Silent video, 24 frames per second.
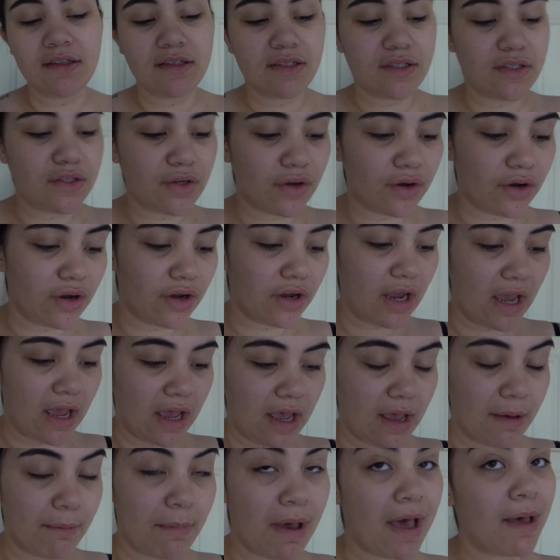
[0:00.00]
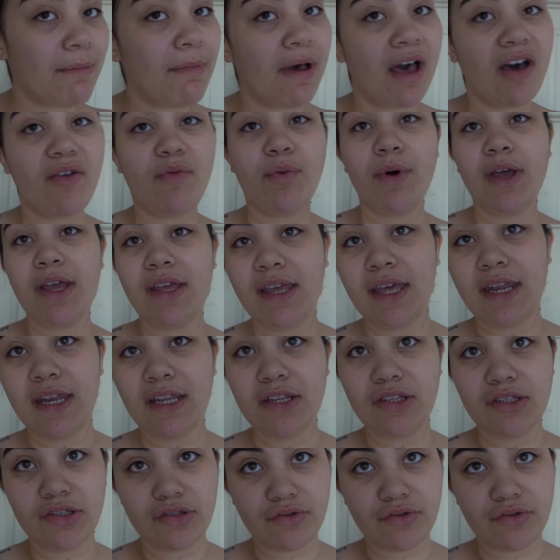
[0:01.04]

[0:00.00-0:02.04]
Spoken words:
So I'm halfway getting